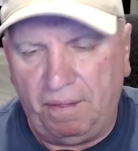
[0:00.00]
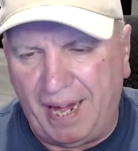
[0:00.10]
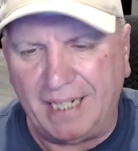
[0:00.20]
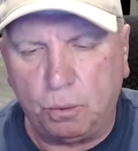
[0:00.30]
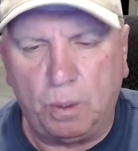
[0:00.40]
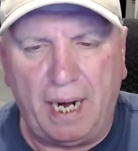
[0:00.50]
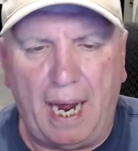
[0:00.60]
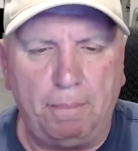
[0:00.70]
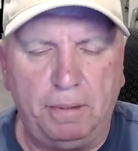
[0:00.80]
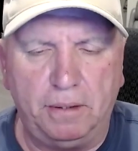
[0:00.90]
That's what
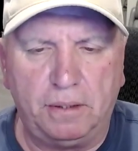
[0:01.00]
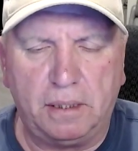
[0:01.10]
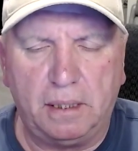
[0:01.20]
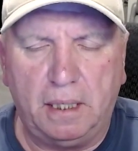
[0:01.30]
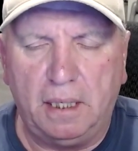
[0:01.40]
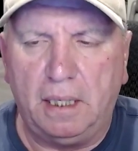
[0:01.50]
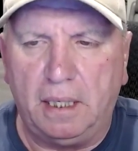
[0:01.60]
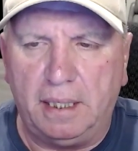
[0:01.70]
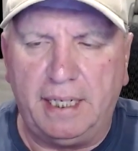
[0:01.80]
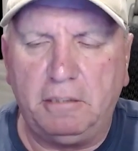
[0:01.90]
happens
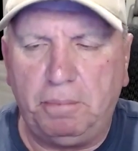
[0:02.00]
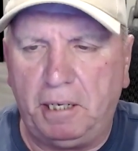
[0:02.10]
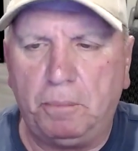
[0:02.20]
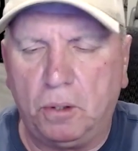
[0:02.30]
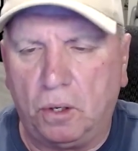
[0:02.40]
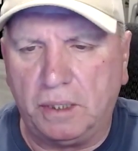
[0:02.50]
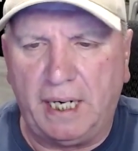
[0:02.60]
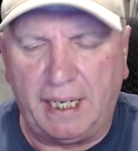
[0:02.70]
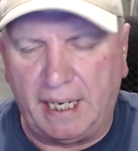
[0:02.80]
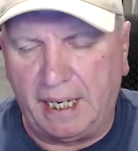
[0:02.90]
these people are
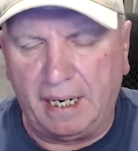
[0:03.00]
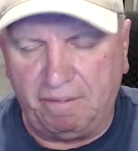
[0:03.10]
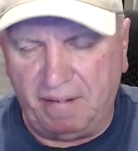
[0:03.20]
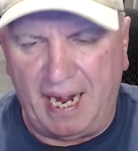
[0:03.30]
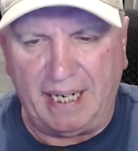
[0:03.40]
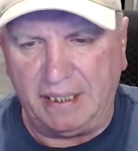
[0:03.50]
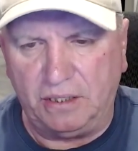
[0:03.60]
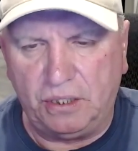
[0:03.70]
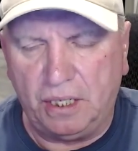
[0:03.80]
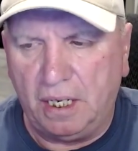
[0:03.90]
taking
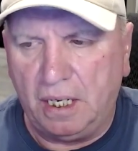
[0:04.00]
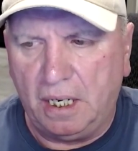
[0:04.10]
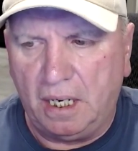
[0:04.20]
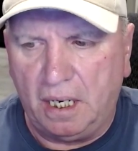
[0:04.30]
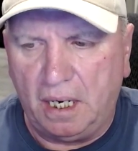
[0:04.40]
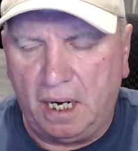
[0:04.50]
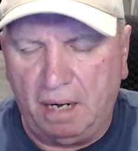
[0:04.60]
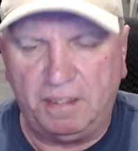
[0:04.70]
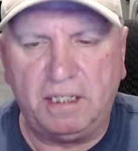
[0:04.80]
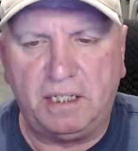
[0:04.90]
advantage
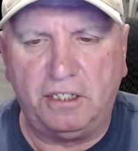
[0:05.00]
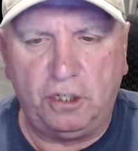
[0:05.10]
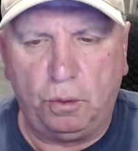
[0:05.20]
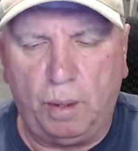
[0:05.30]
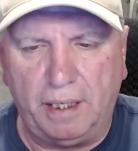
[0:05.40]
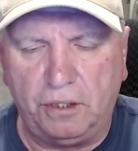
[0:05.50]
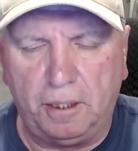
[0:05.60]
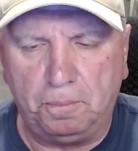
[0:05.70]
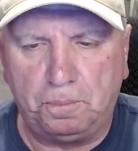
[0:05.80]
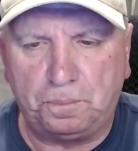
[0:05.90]
of the
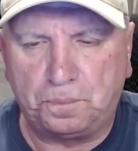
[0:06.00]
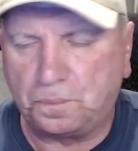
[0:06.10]
situation.